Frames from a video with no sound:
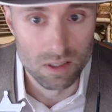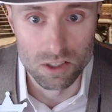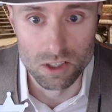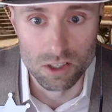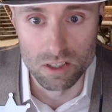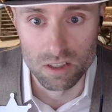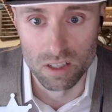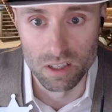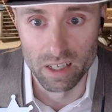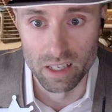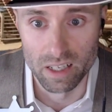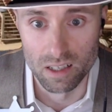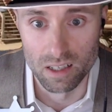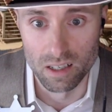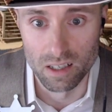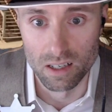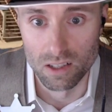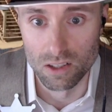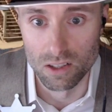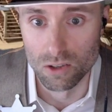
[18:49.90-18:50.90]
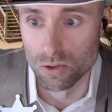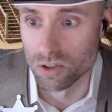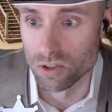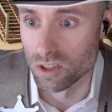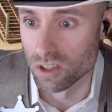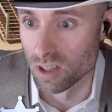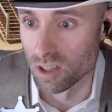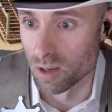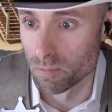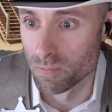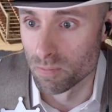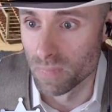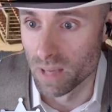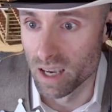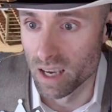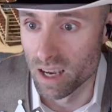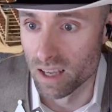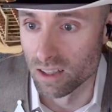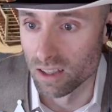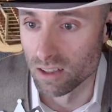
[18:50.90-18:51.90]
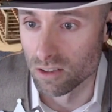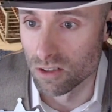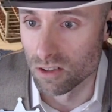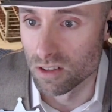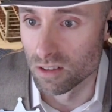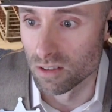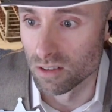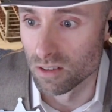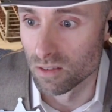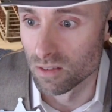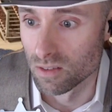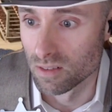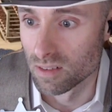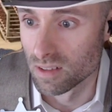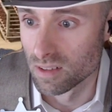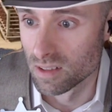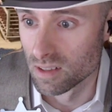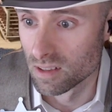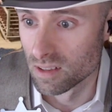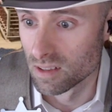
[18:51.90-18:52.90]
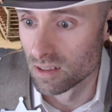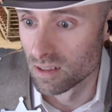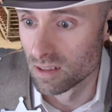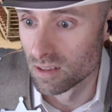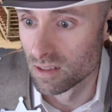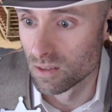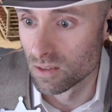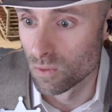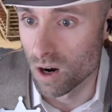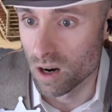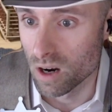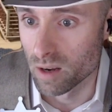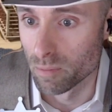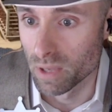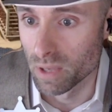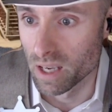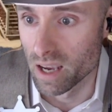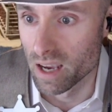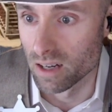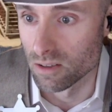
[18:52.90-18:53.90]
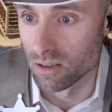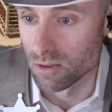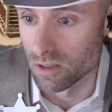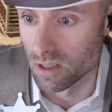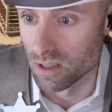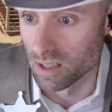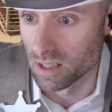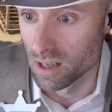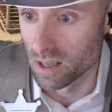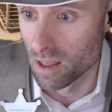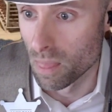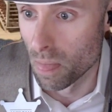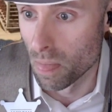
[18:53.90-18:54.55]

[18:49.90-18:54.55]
Just like all those, yeah, those walking pianos, eh?